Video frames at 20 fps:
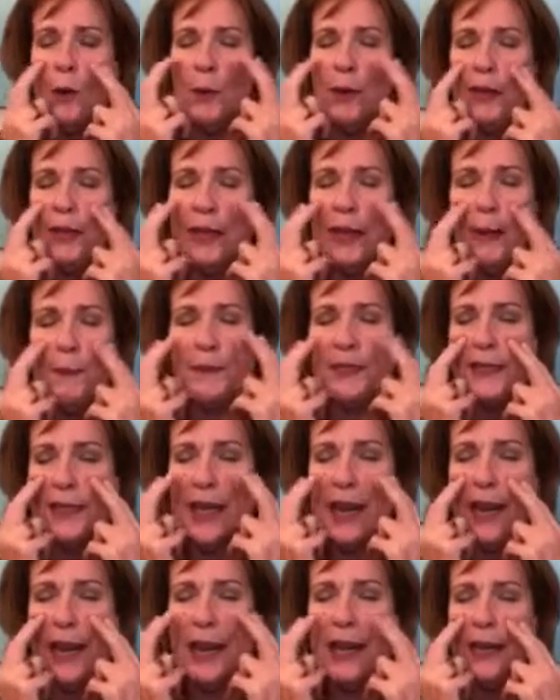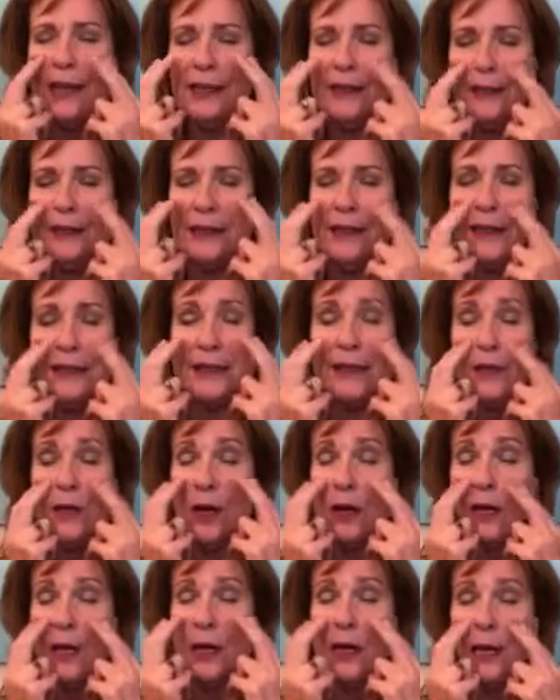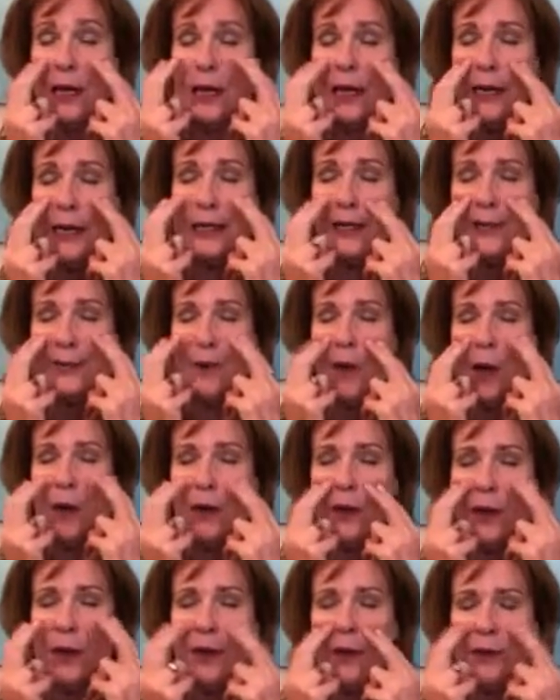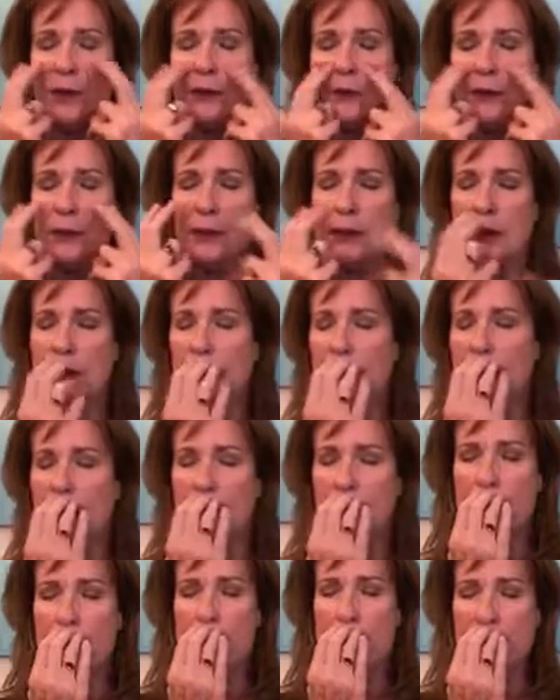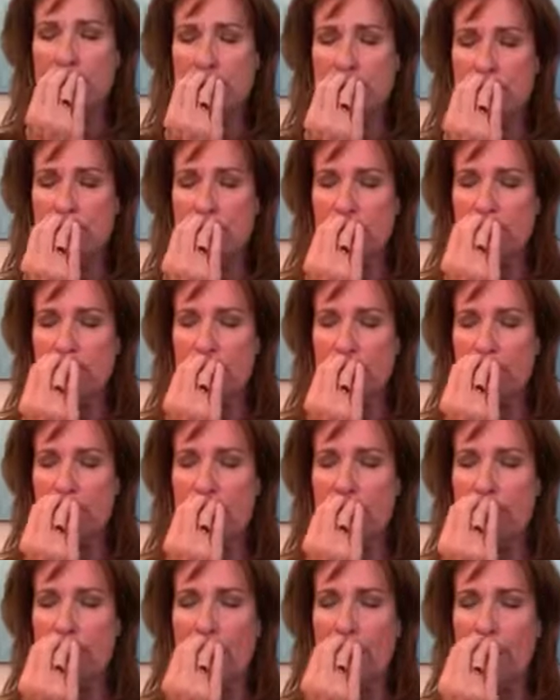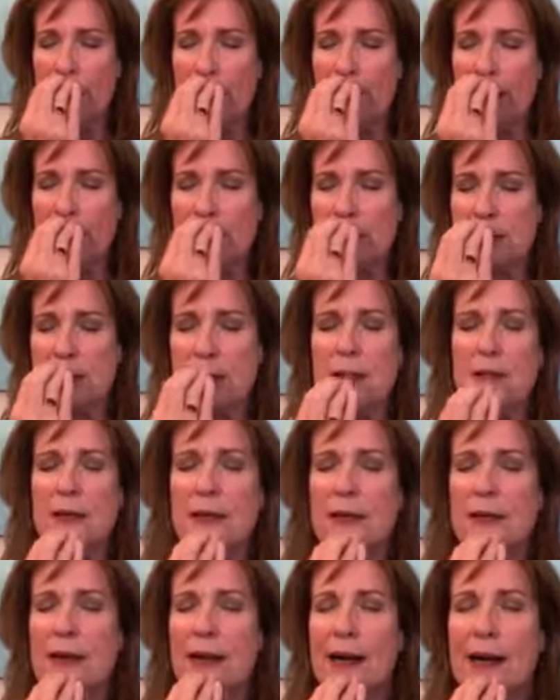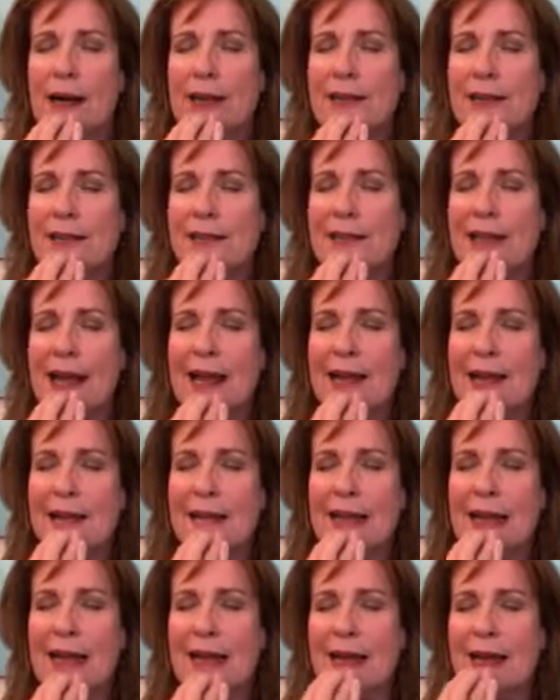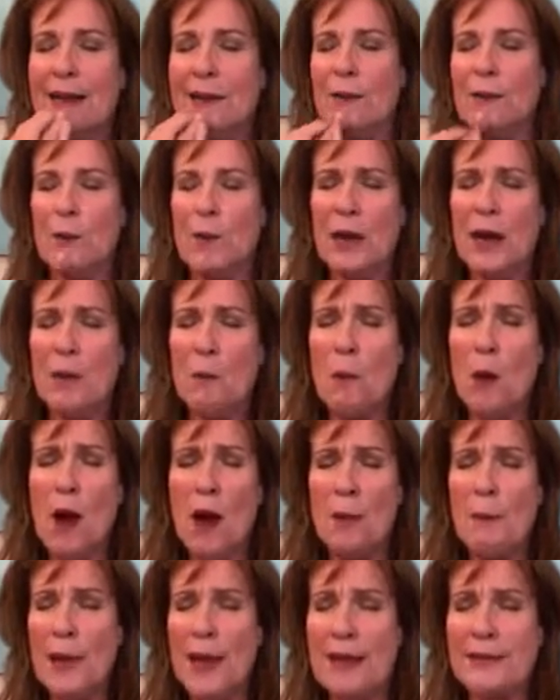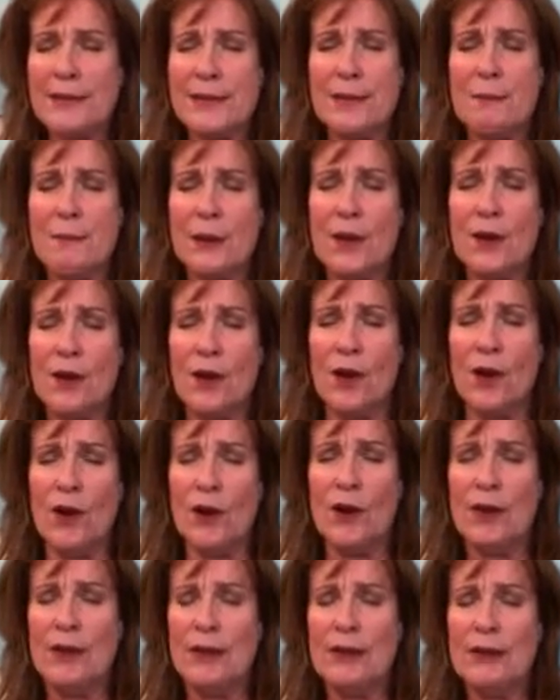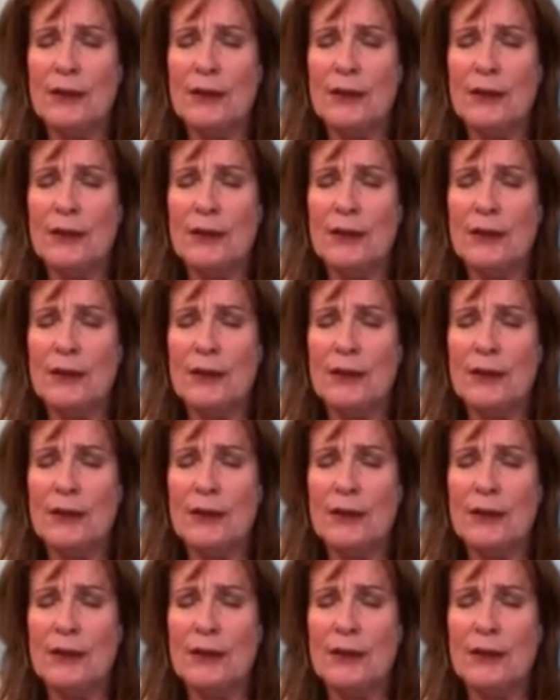Really upsetting, it's not getting any smaller. I must do something about this. I just can't take it when I walk past the mirror.